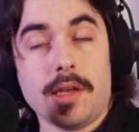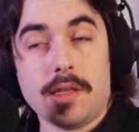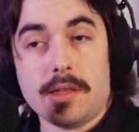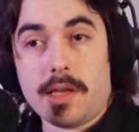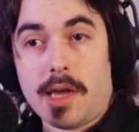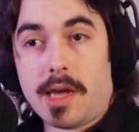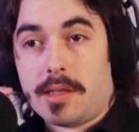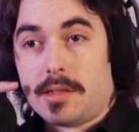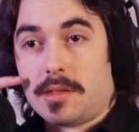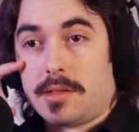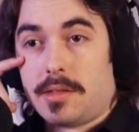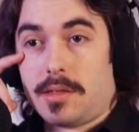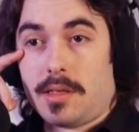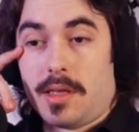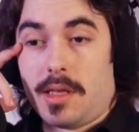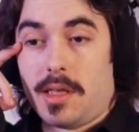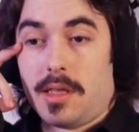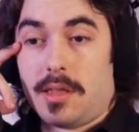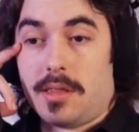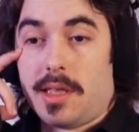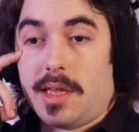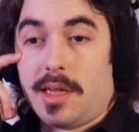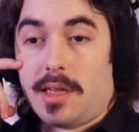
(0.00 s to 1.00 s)
and that's
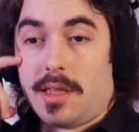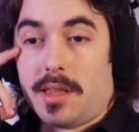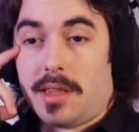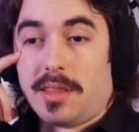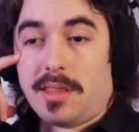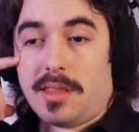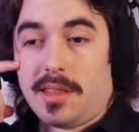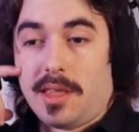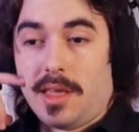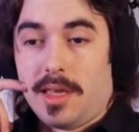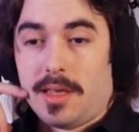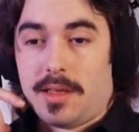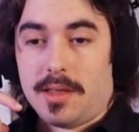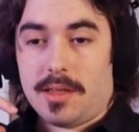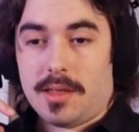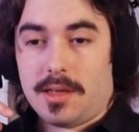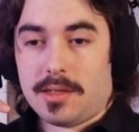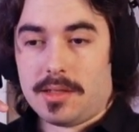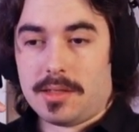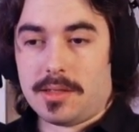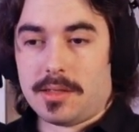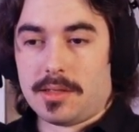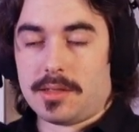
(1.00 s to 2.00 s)

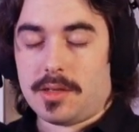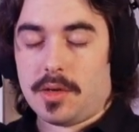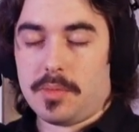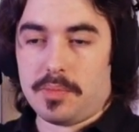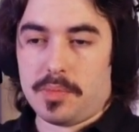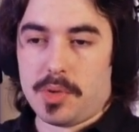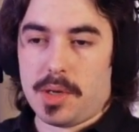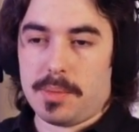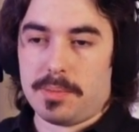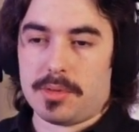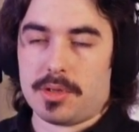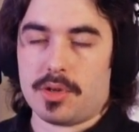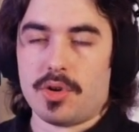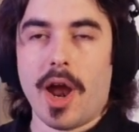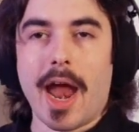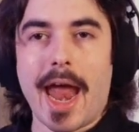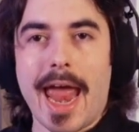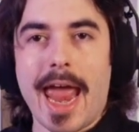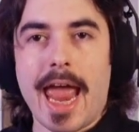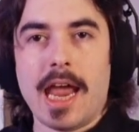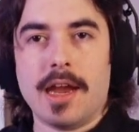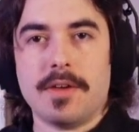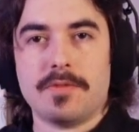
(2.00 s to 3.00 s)
because some people are
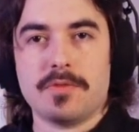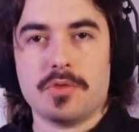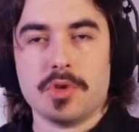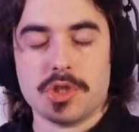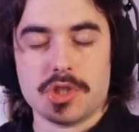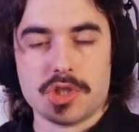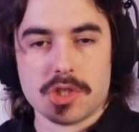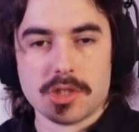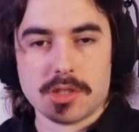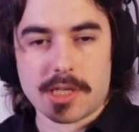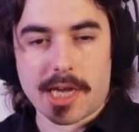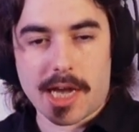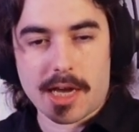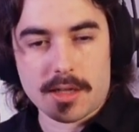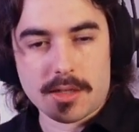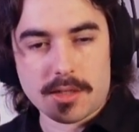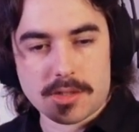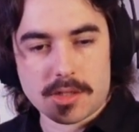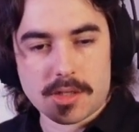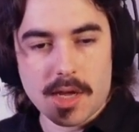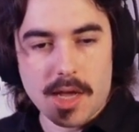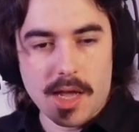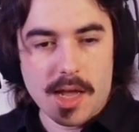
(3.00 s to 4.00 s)
average
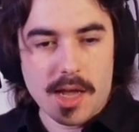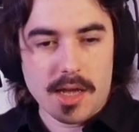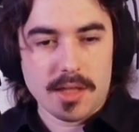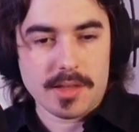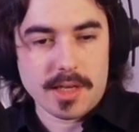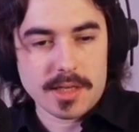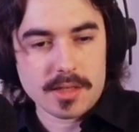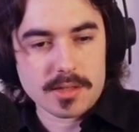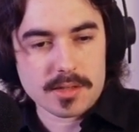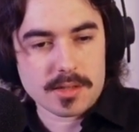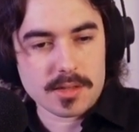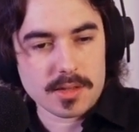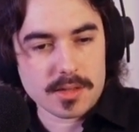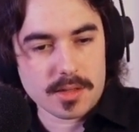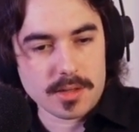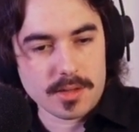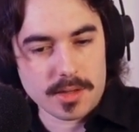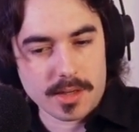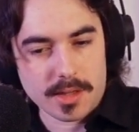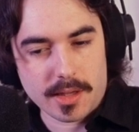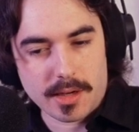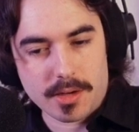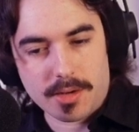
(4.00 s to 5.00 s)
intelligent. They
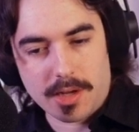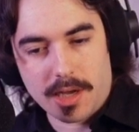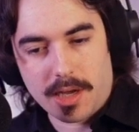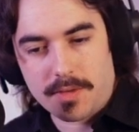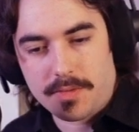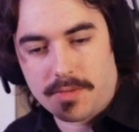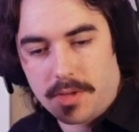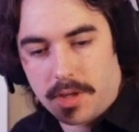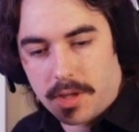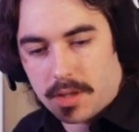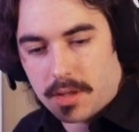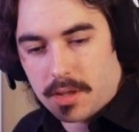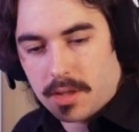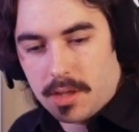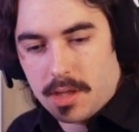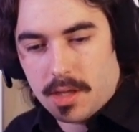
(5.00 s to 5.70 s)
don't have like